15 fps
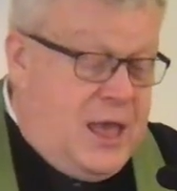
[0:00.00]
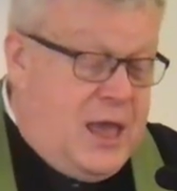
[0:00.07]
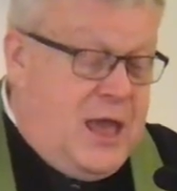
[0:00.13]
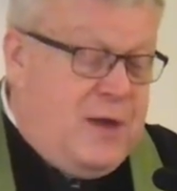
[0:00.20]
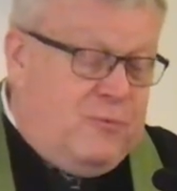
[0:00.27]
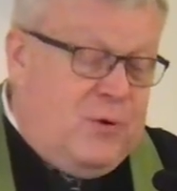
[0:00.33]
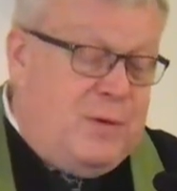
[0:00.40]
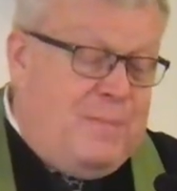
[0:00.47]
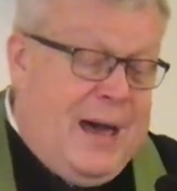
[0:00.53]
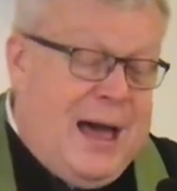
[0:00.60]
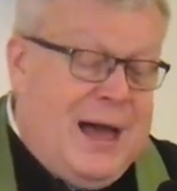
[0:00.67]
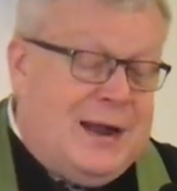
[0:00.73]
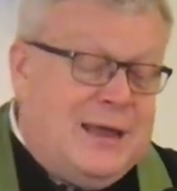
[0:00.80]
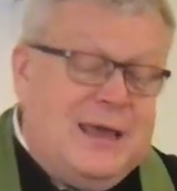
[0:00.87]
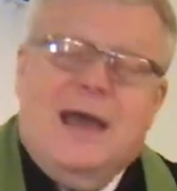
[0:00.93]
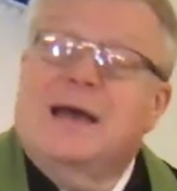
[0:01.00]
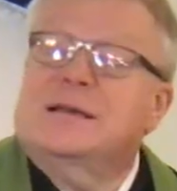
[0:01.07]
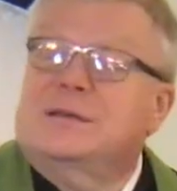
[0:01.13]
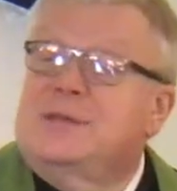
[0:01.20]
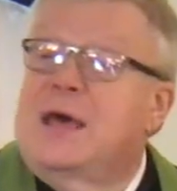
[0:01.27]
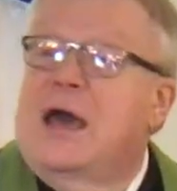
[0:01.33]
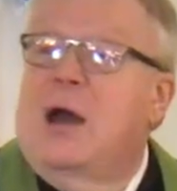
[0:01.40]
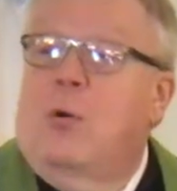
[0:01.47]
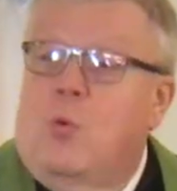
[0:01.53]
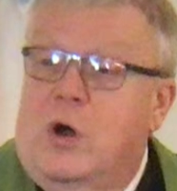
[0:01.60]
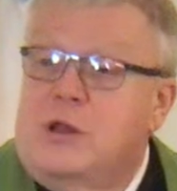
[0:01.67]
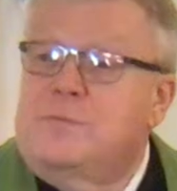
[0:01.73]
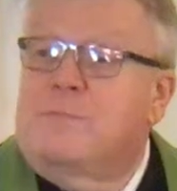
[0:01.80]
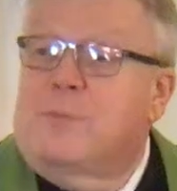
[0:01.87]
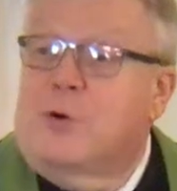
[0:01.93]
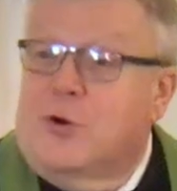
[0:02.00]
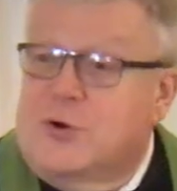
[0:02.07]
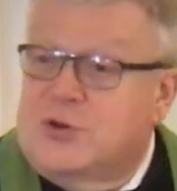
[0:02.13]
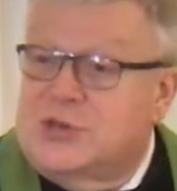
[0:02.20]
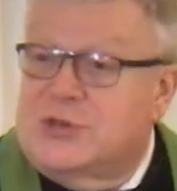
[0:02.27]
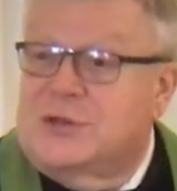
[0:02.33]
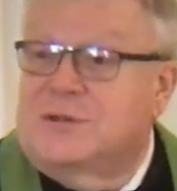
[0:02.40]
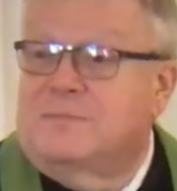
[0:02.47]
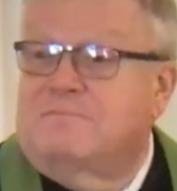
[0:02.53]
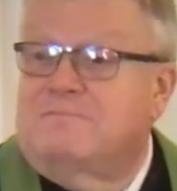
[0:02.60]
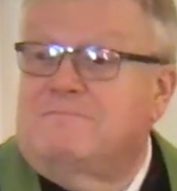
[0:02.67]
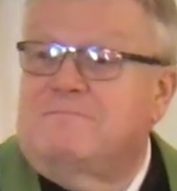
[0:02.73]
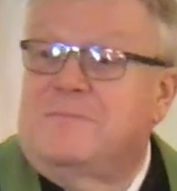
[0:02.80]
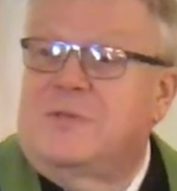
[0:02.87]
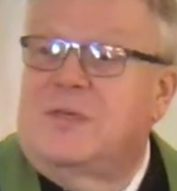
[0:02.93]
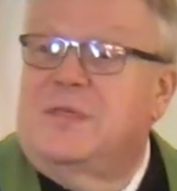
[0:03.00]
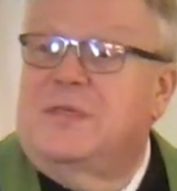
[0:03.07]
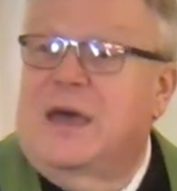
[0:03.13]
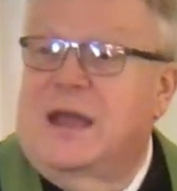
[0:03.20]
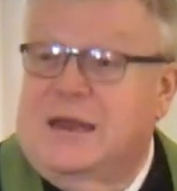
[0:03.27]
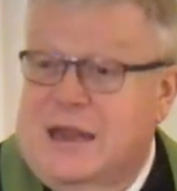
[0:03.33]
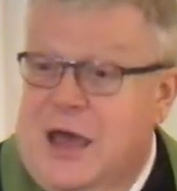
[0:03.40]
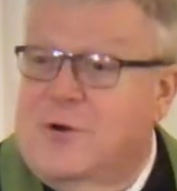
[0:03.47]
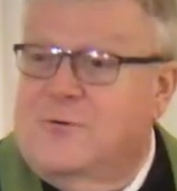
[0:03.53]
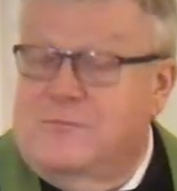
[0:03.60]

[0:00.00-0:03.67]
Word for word: Everybody has that one person they know